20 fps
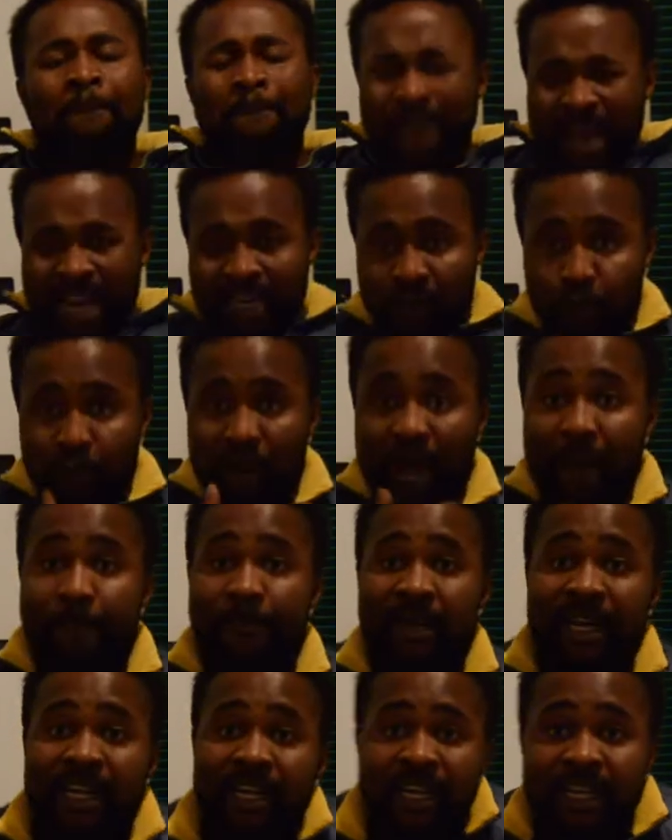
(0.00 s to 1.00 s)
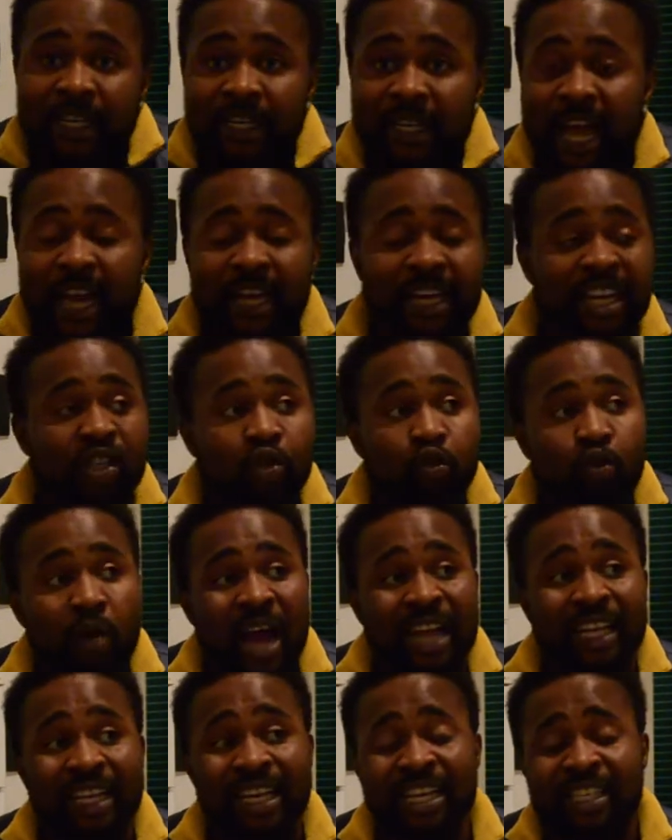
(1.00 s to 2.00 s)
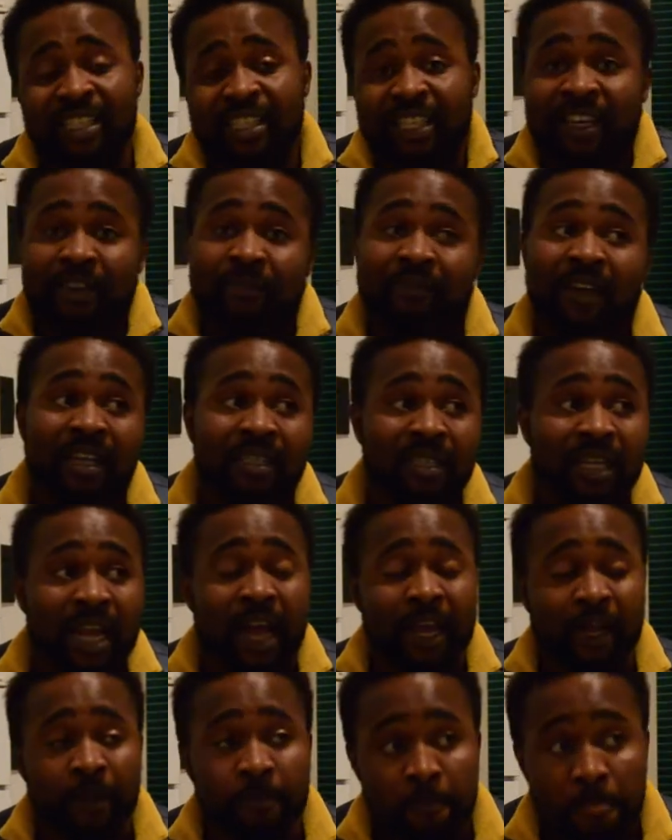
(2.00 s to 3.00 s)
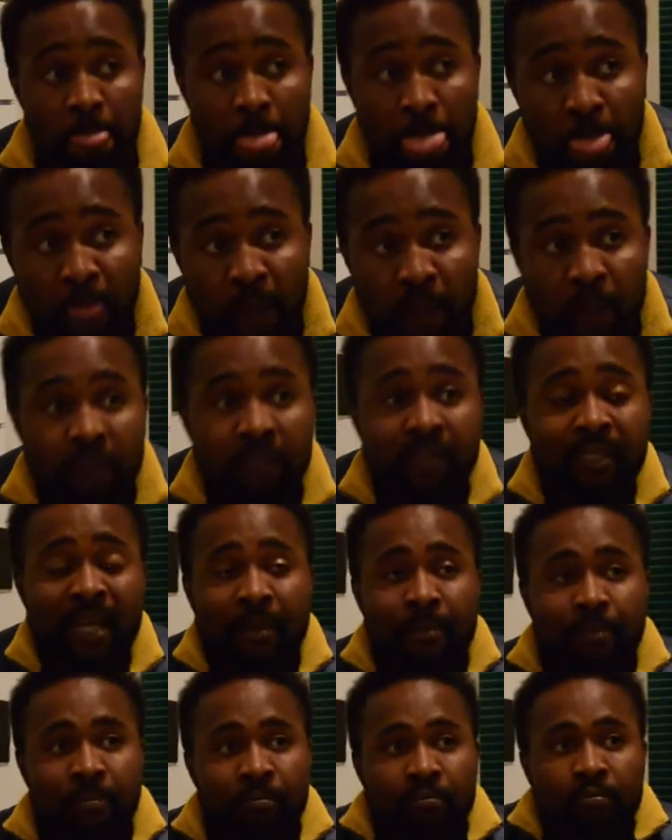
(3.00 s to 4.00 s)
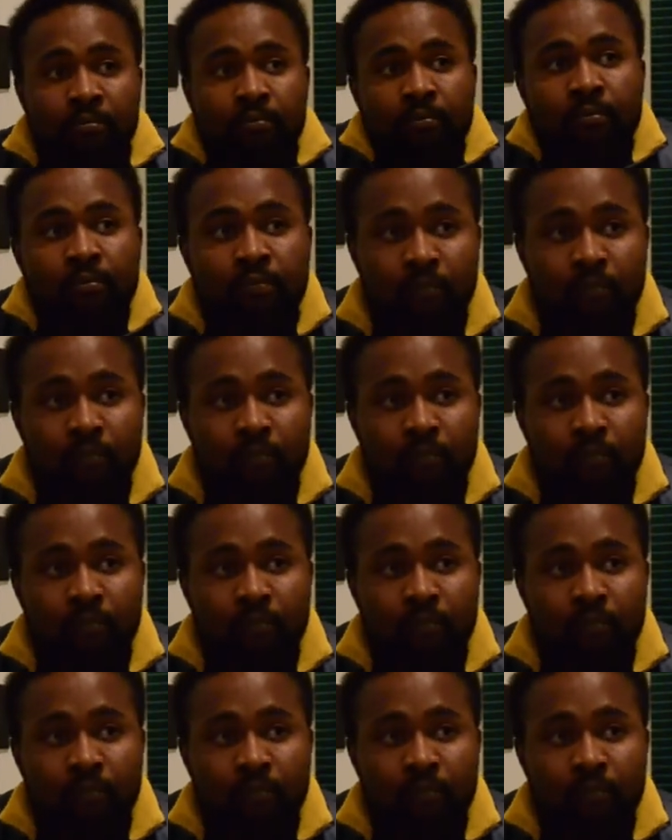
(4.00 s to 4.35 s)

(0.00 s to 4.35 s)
But we are pleading that they should at least give us like some